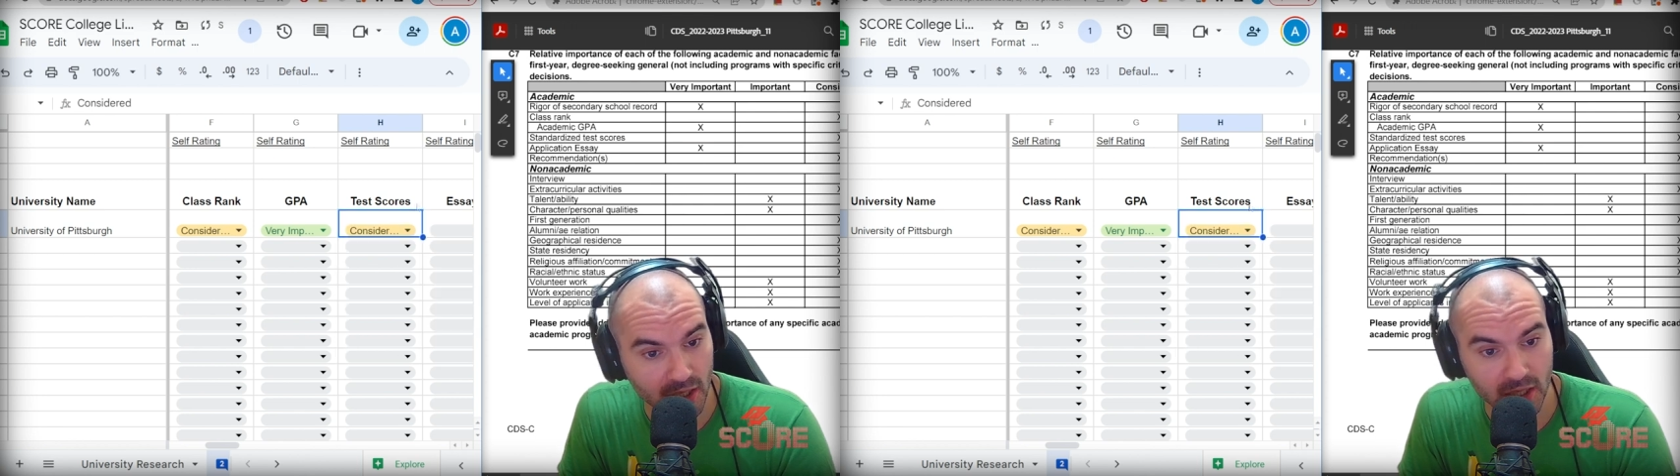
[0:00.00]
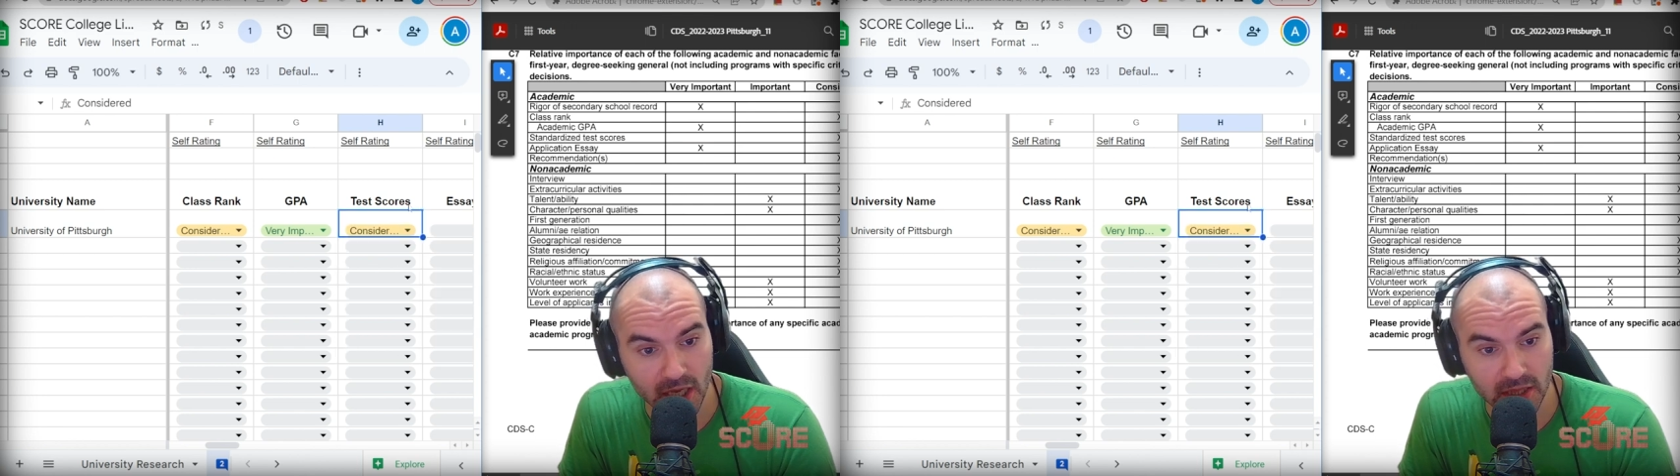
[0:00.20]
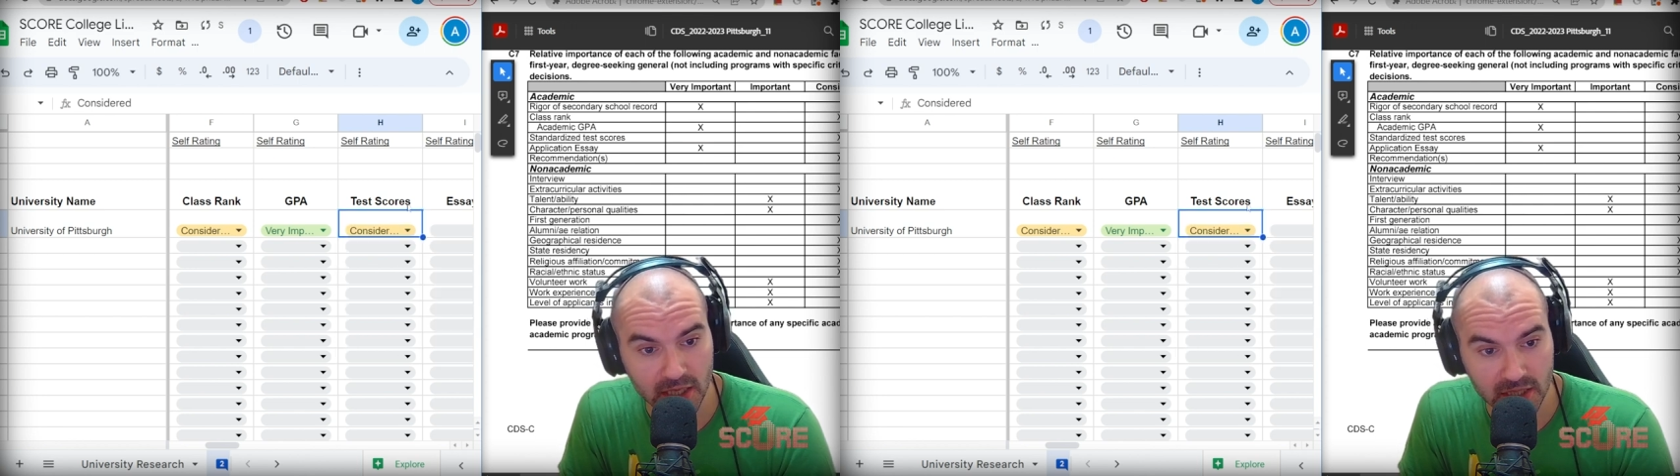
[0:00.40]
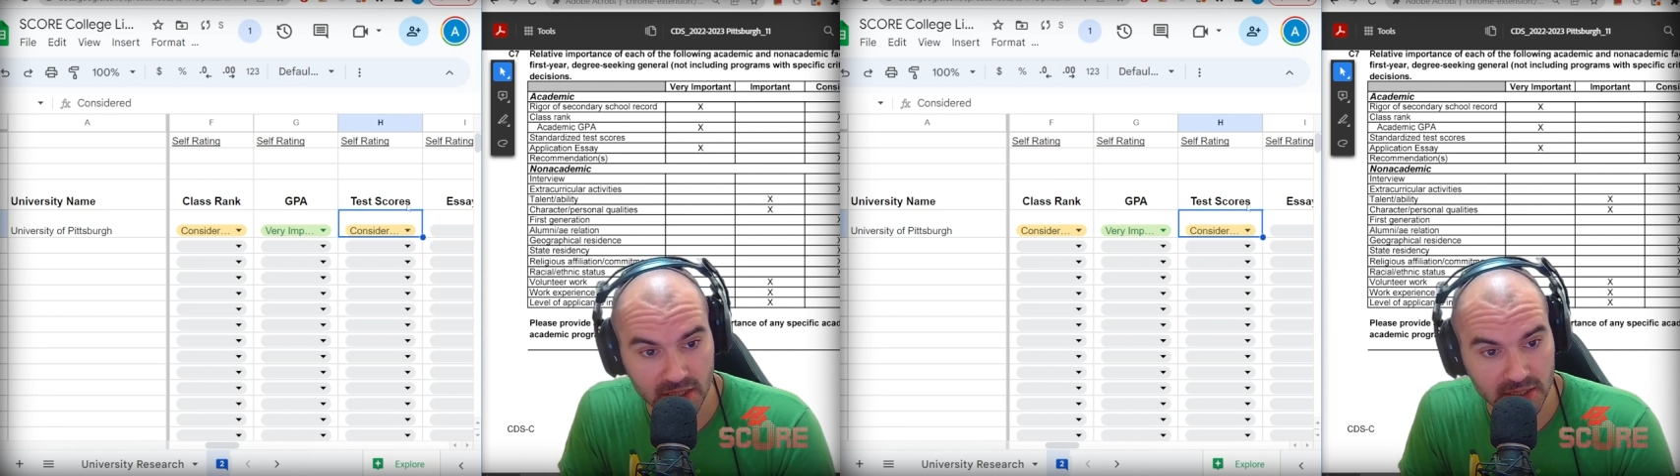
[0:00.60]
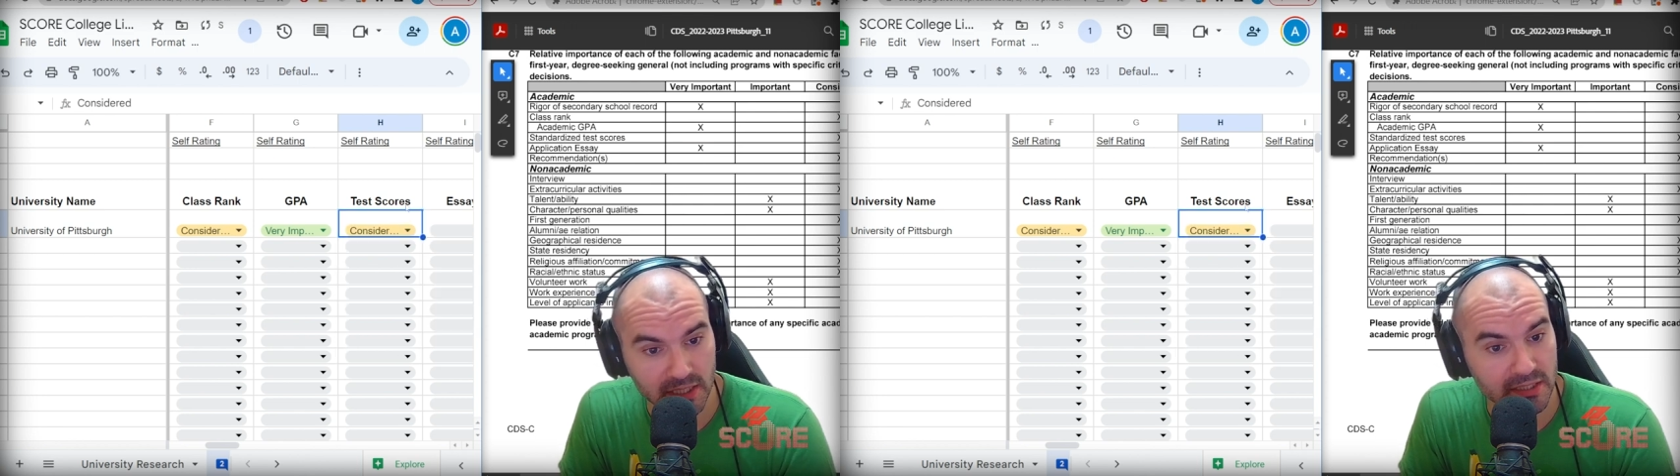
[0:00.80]
Again, the
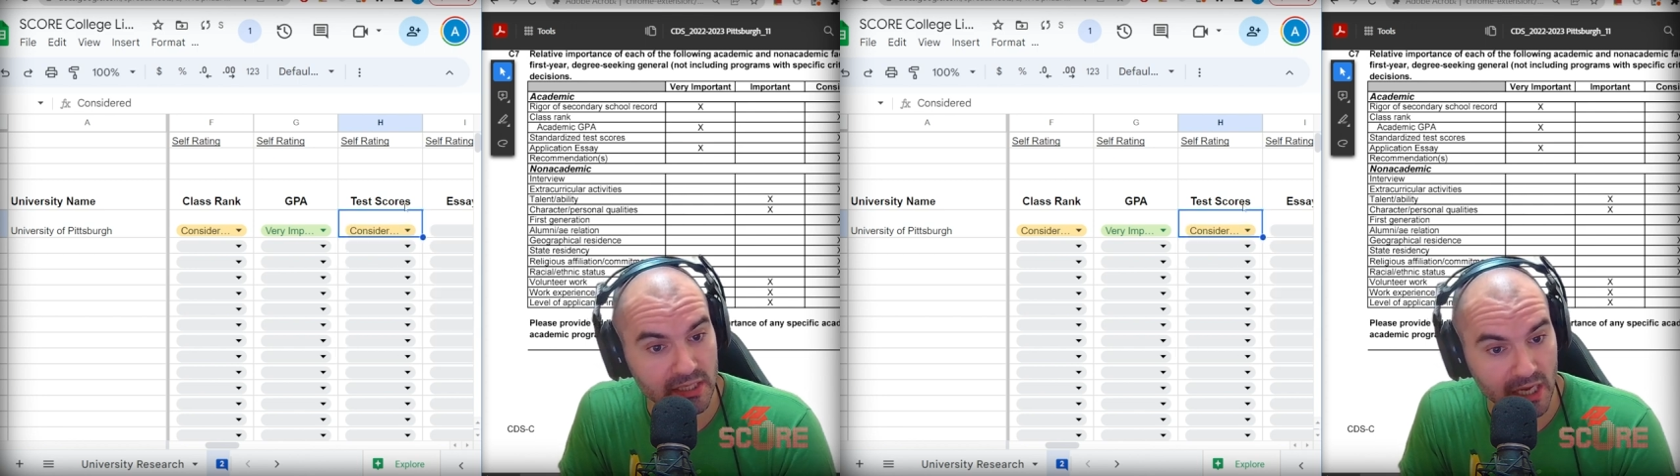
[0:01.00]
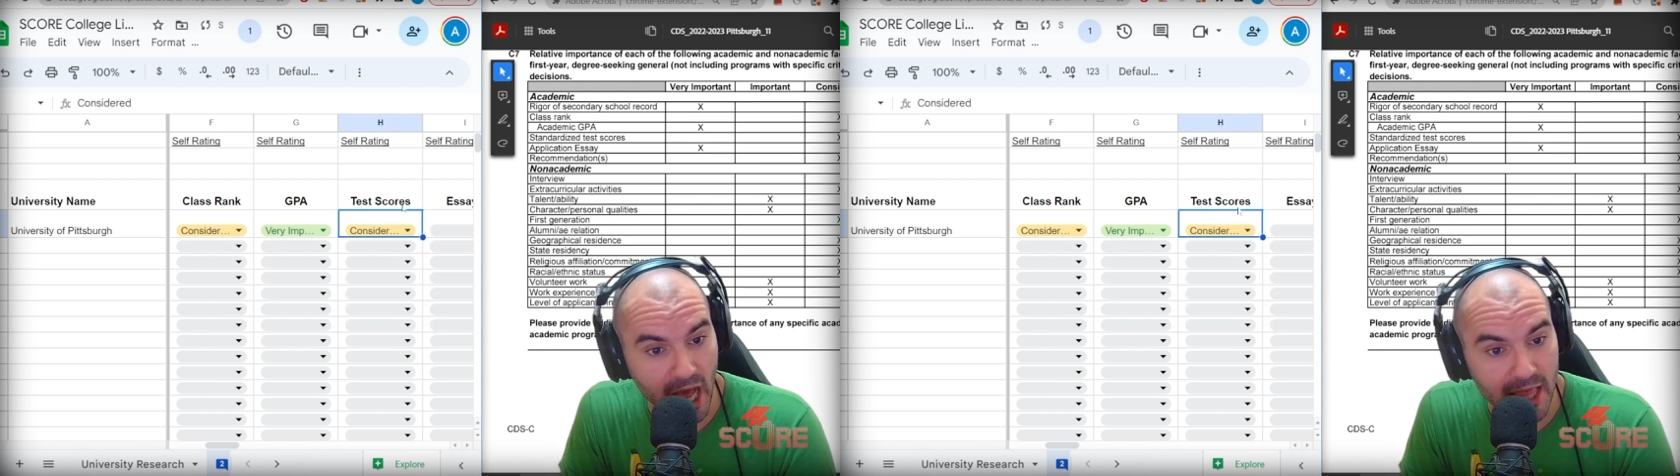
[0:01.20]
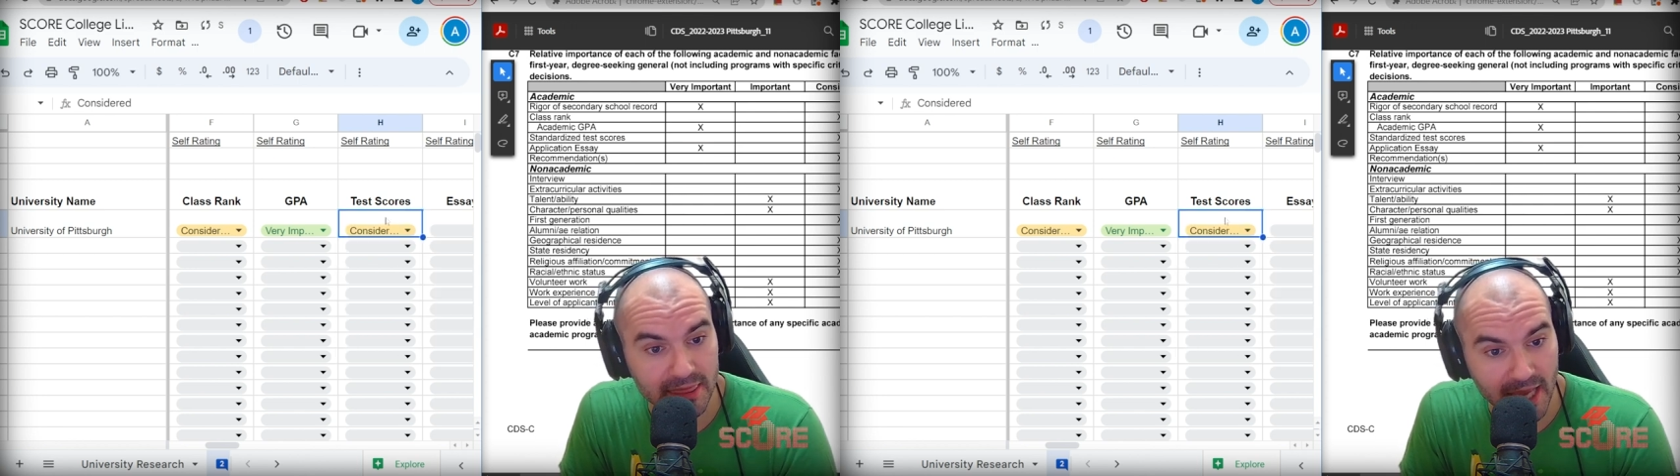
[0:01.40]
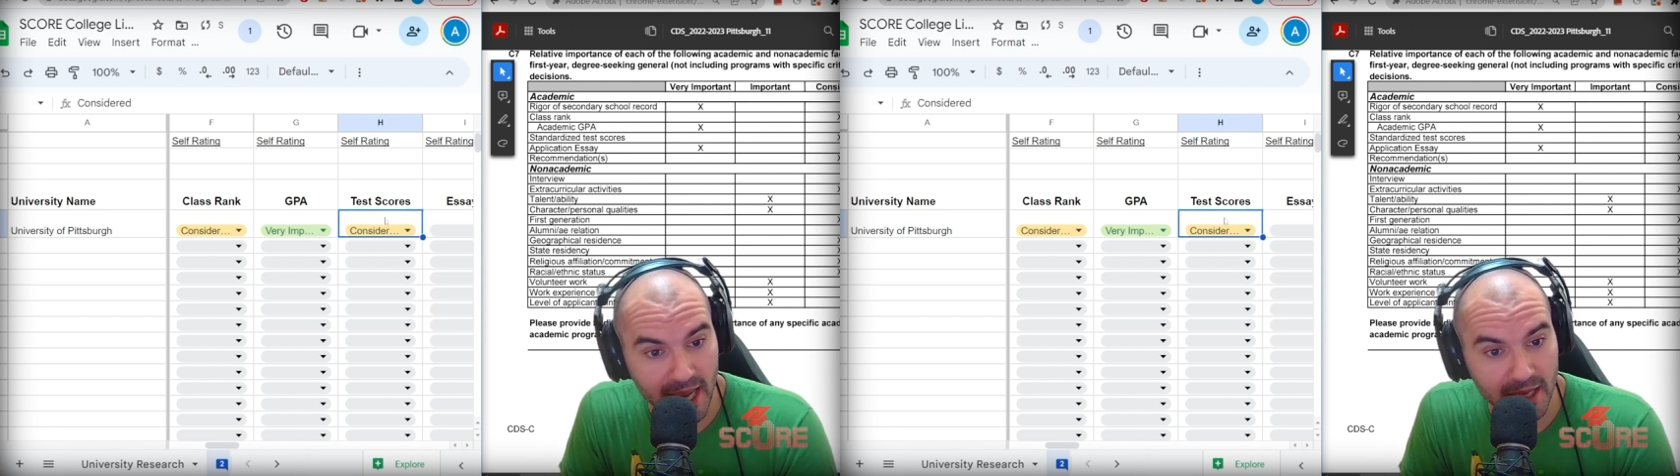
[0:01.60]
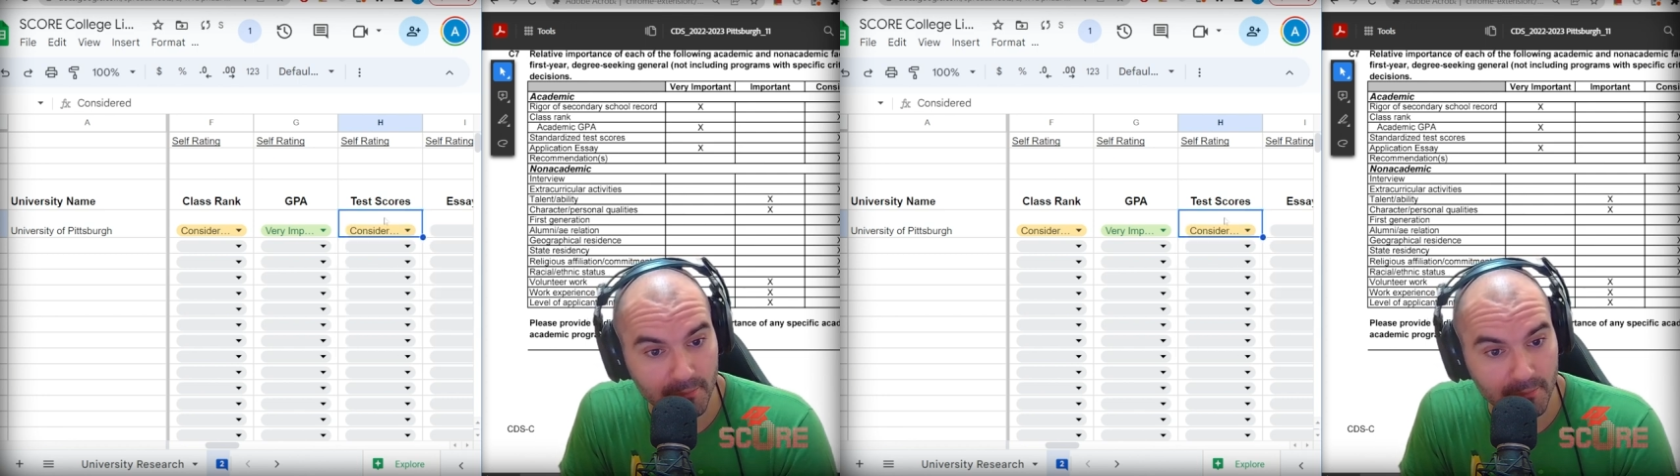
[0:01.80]
SAT is not that